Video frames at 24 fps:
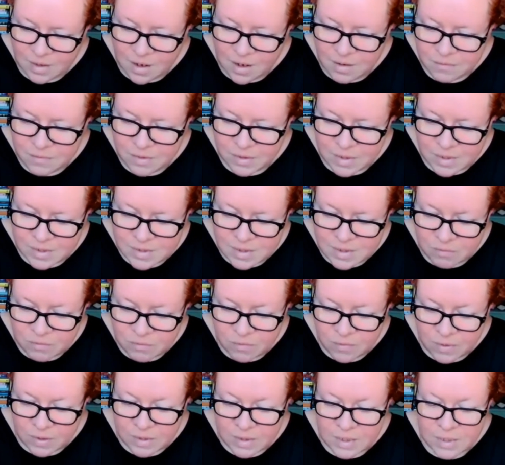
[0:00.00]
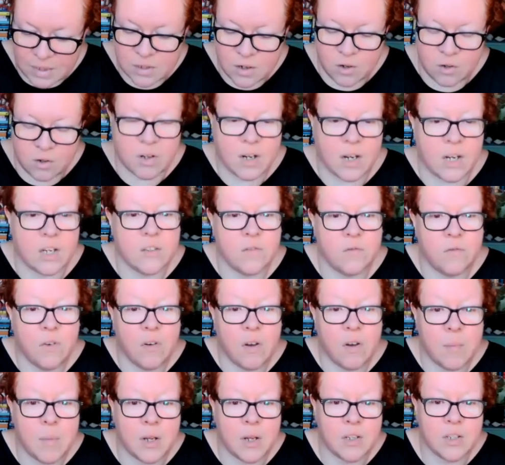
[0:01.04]
I think that's everything. This congregation
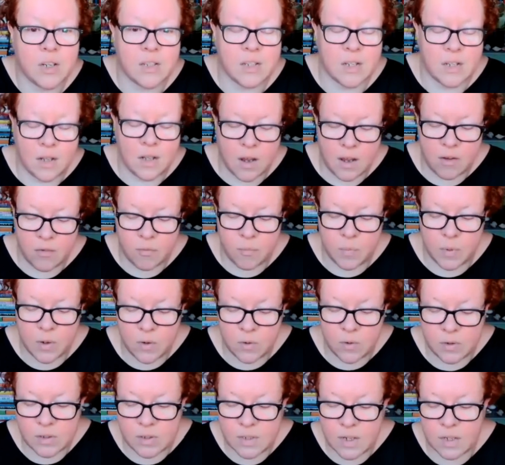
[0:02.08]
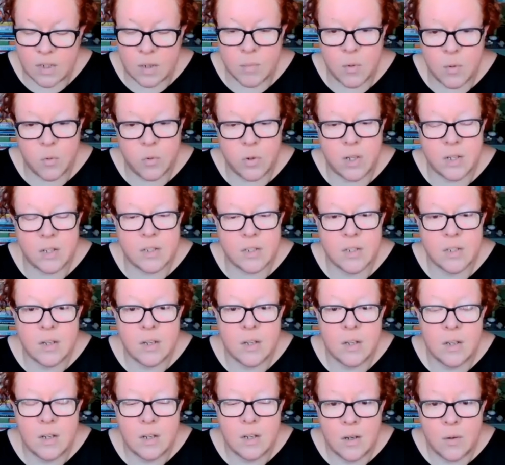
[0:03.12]
very much has a life beyond Sunday mornings.
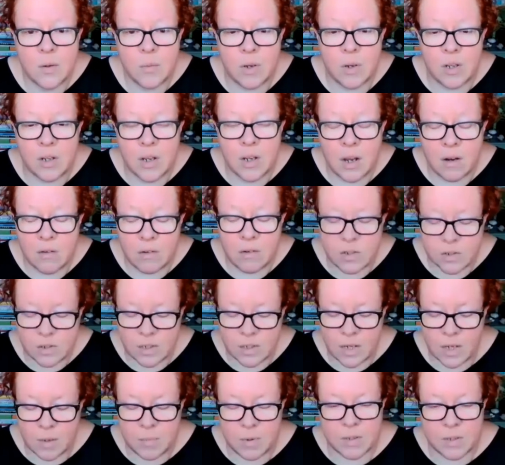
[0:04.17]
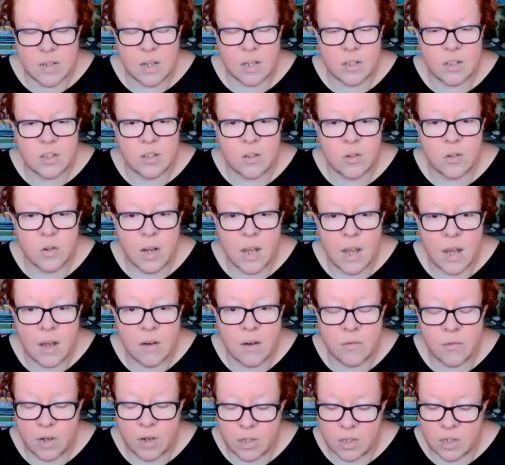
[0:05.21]
We encourage you to keep in touch and look
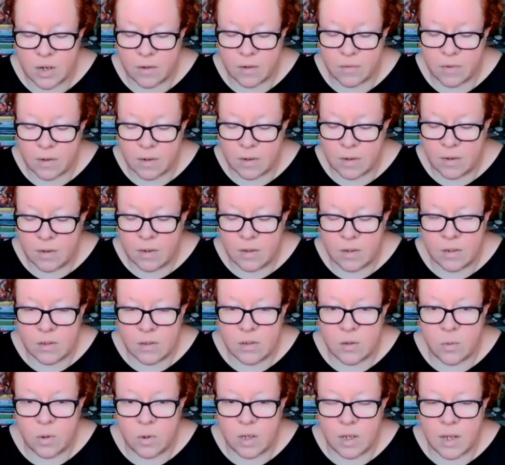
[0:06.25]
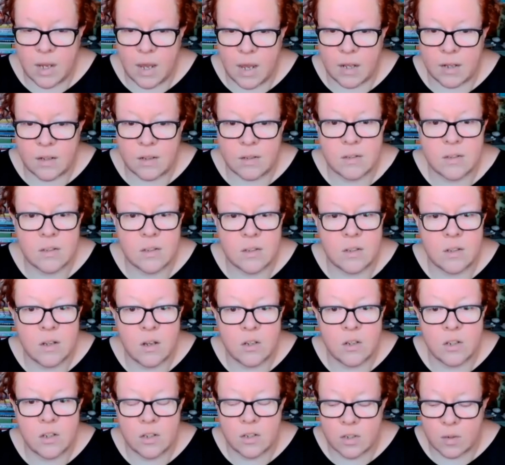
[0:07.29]
out for each other. Do what you can to
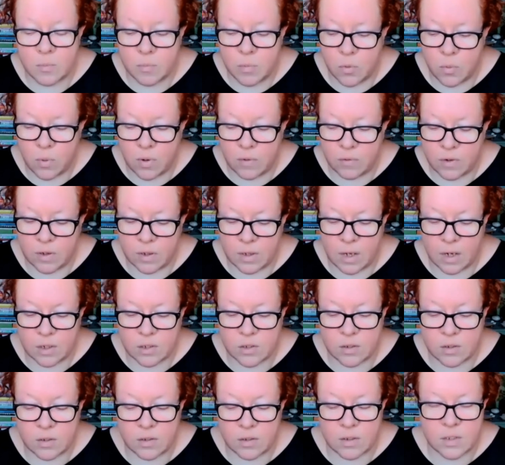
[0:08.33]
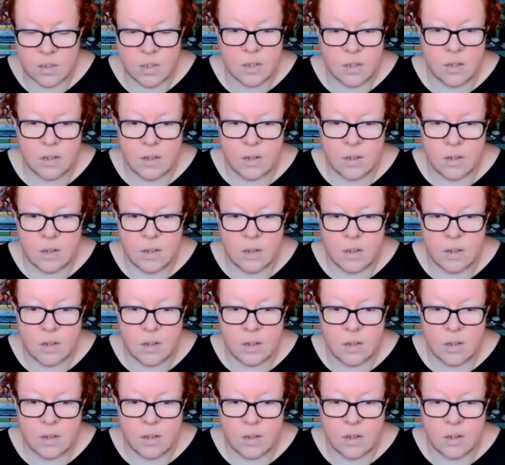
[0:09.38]
nurture supportive connections.